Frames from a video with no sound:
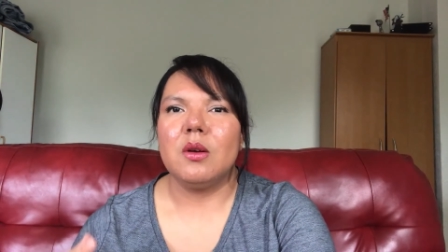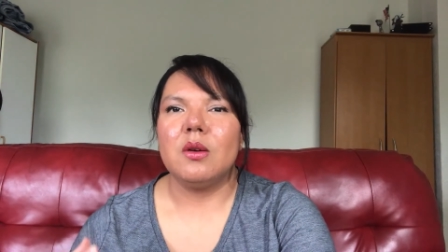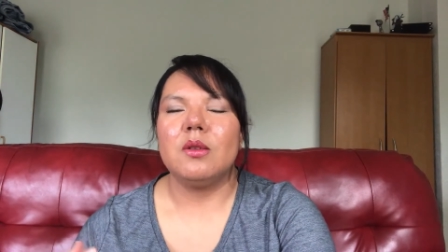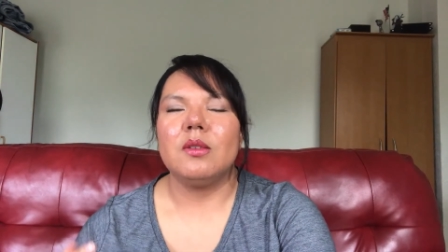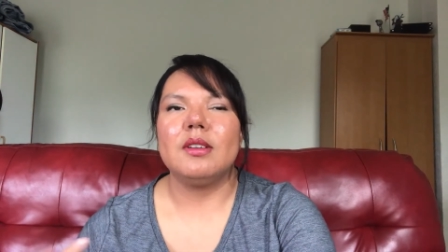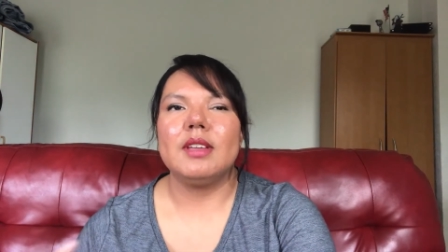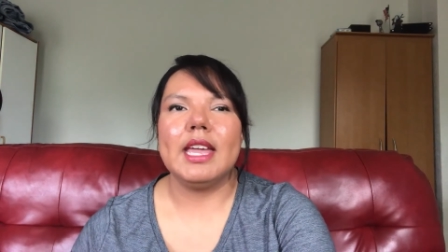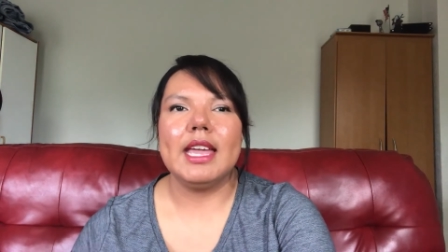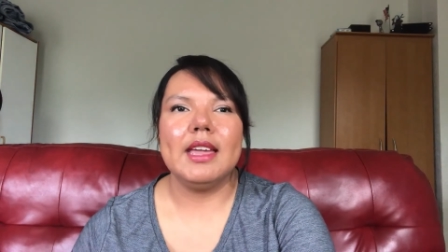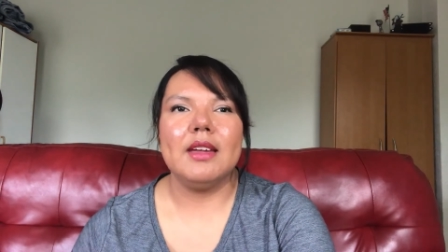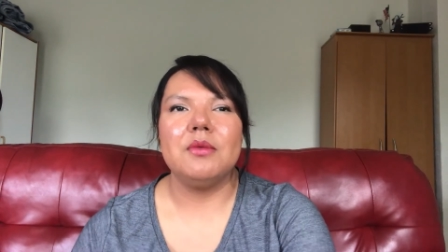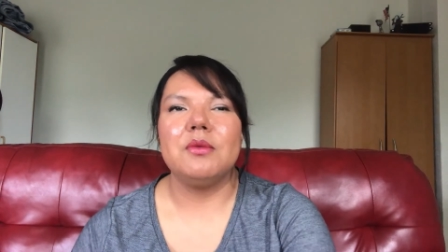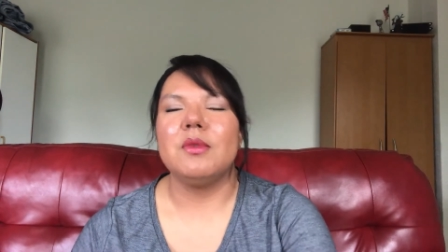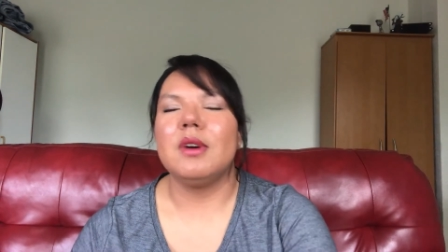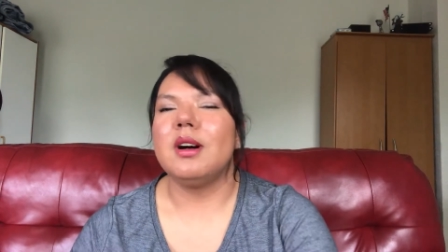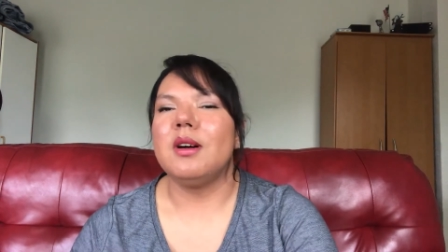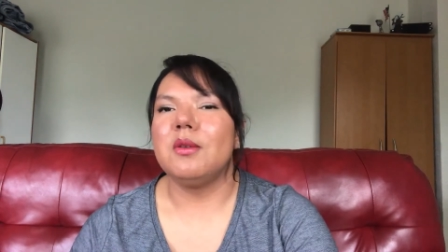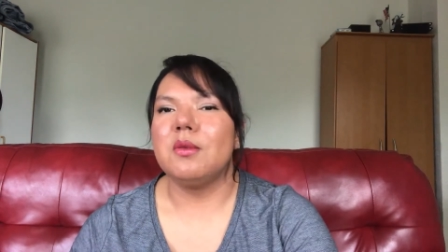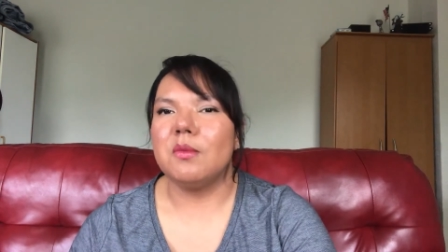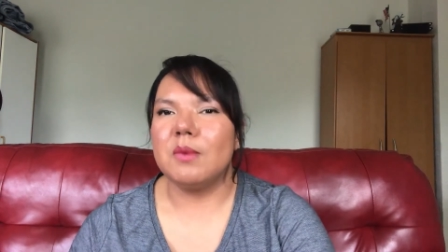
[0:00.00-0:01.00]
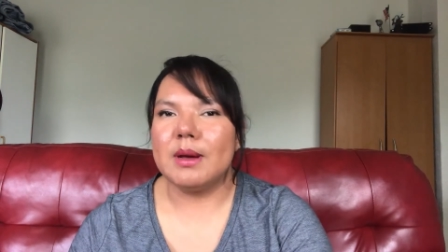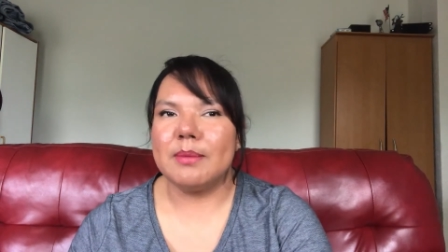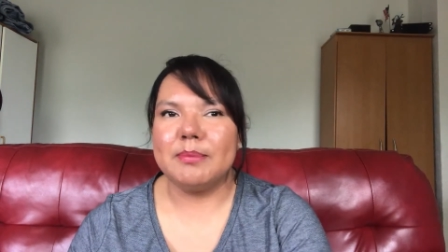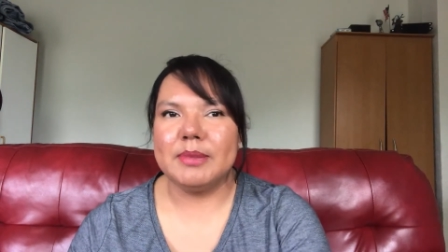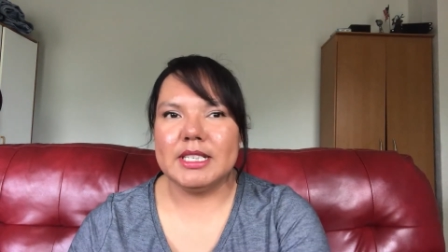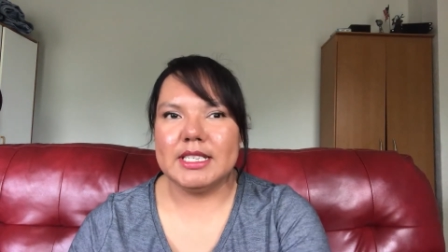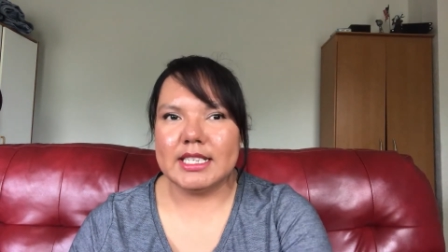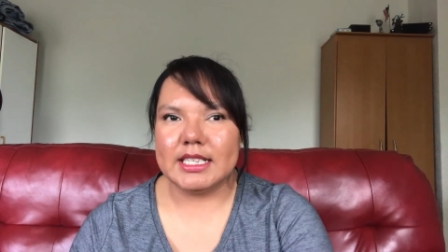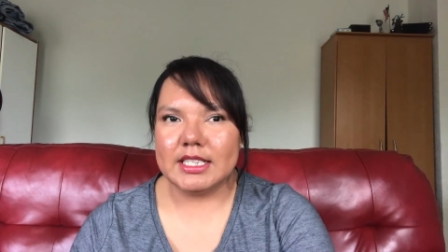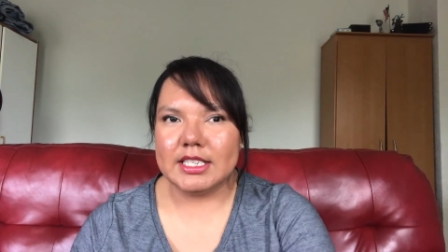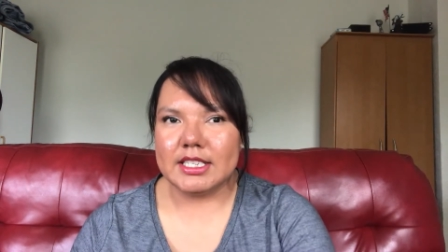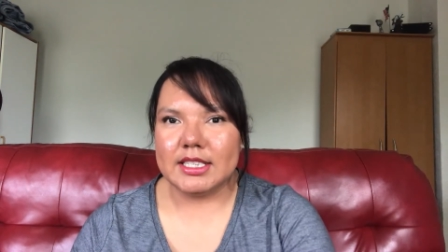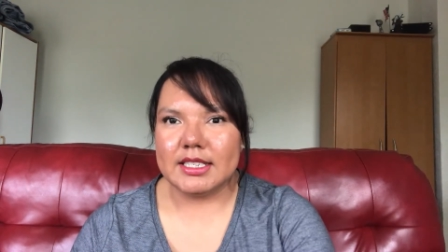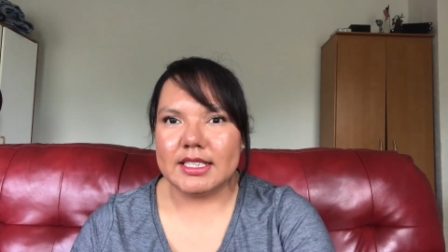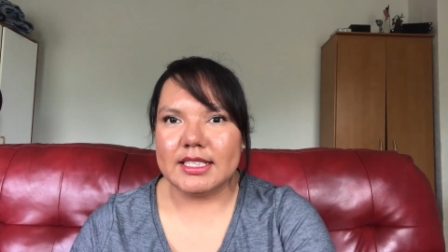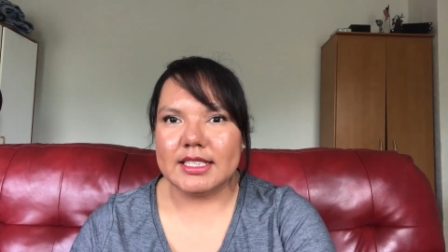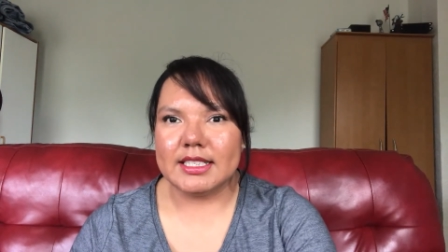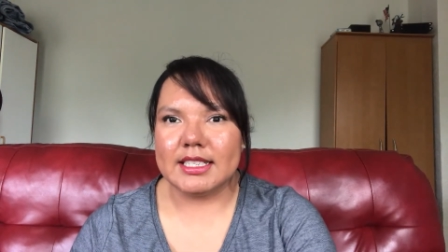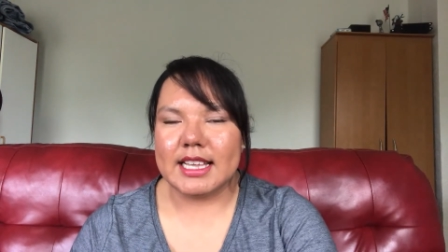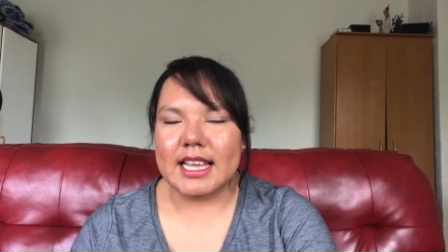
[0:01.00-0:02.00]
okay, well, what position
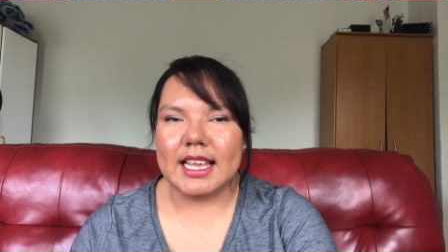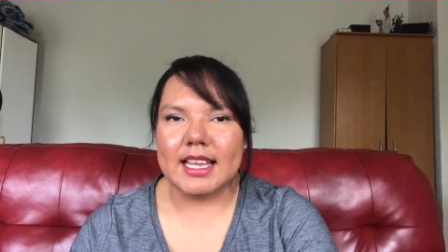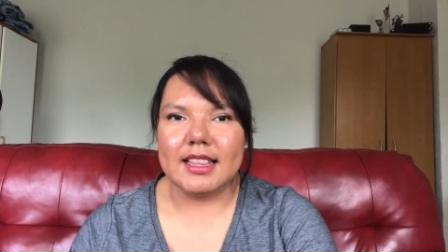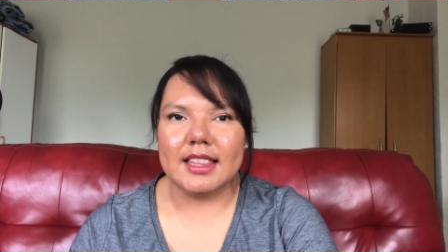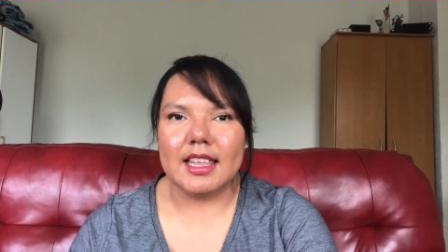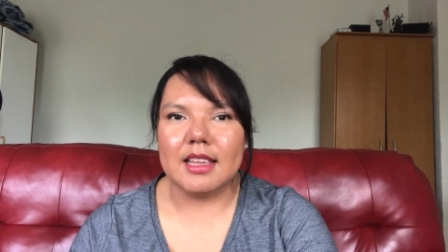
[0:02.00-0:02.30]
is that?